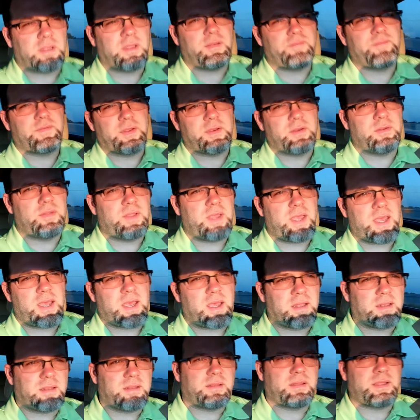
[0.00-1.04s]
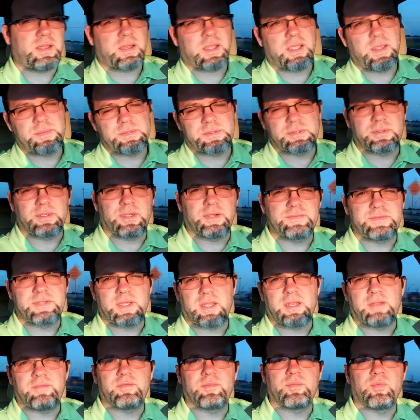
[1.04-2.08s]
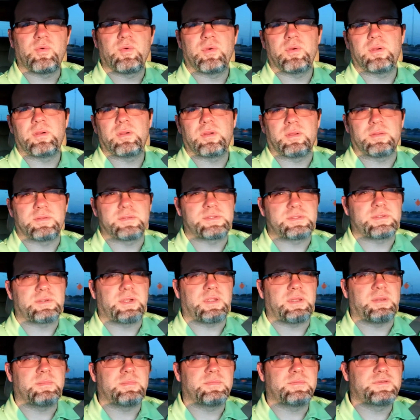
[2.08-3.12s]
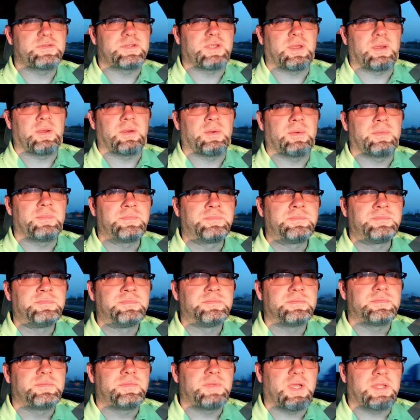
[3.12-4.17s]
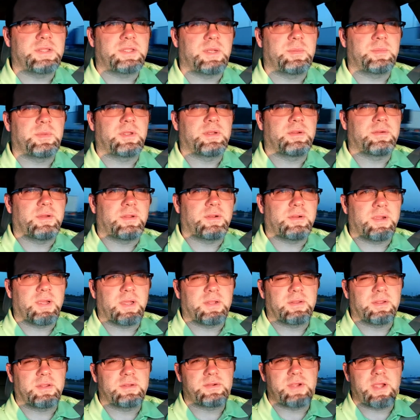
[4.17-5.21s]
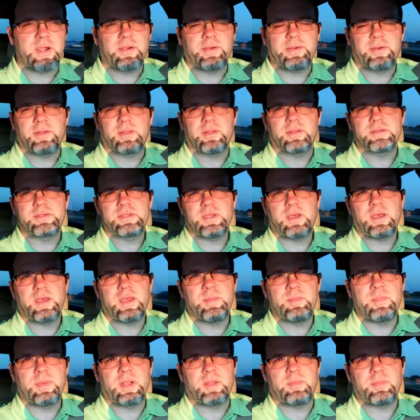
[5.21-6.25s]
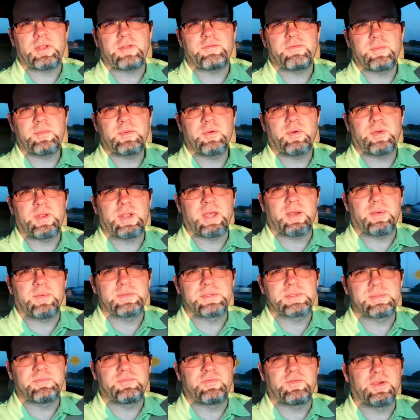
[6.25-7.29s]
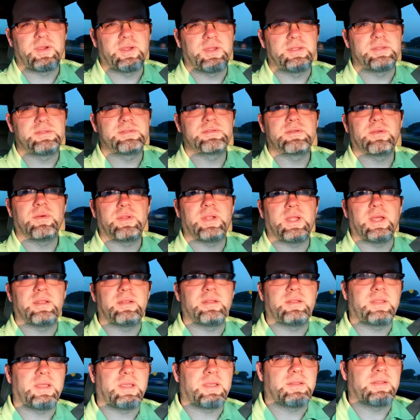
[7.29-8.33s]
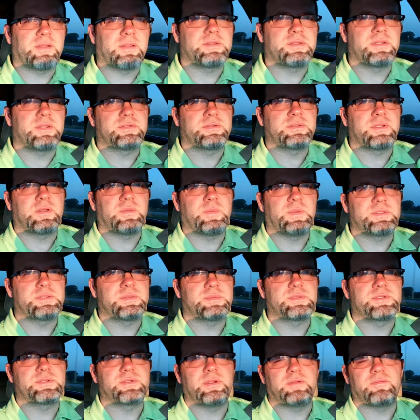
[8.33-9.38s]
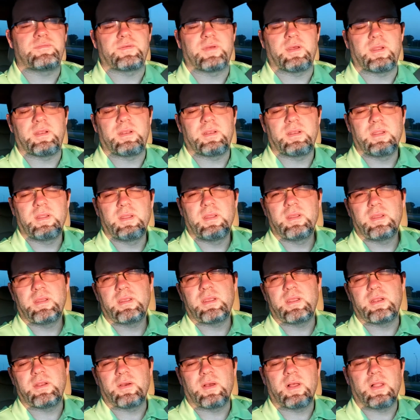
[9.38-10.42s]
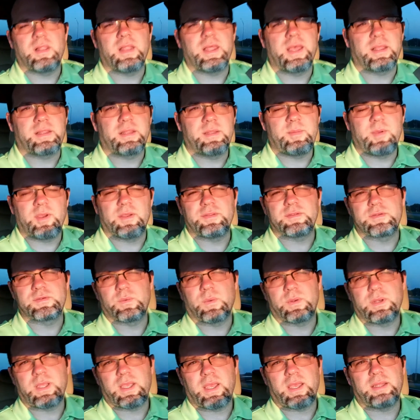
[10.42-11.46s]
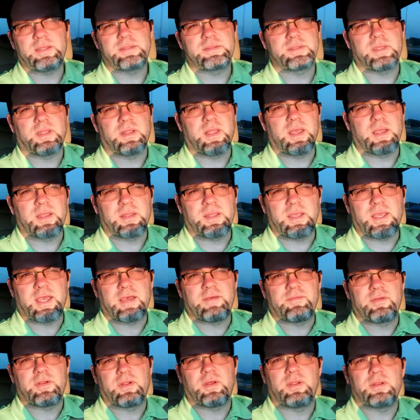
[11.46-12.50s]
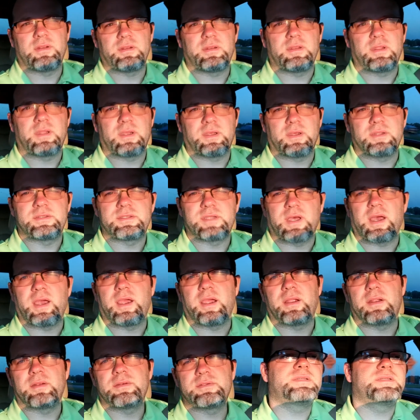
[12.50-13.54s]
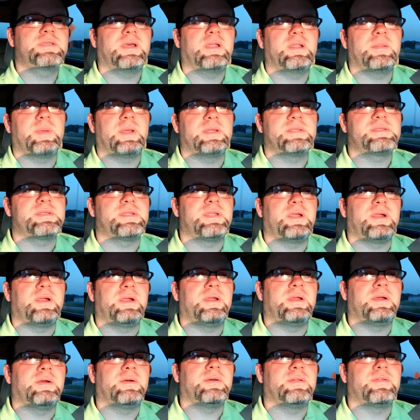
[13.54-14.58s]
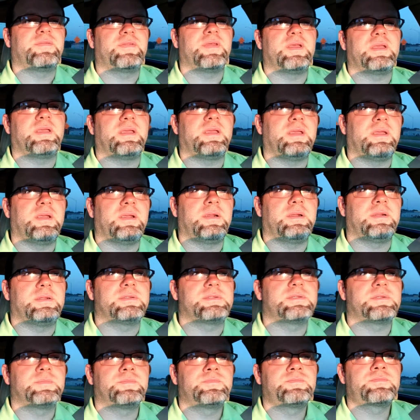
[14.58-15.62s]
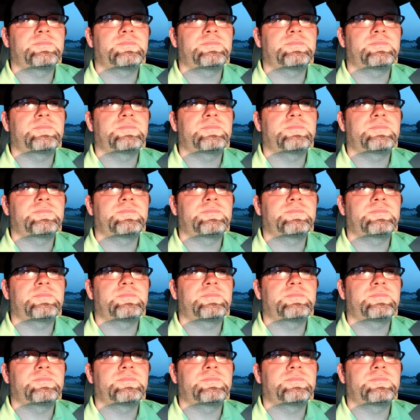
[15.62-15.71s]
if I do that, that keeps the revs down even more on the street. So not that I'm going to run around on a drag race all the time, but I mean, if I'm going out with some friends, going out and thinking that there's going to be some street fun, I'll likely be on the 28s. I'll likely have it on a good tire. That's kind of my scenario of thinking here is,